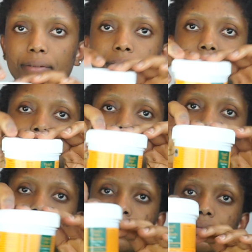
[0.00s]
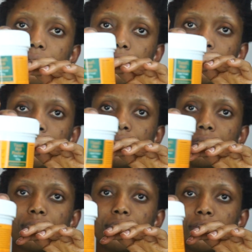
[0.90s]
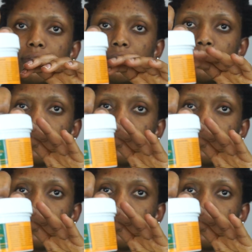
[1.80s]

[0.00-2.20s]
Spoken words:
No one is speaking in this clip.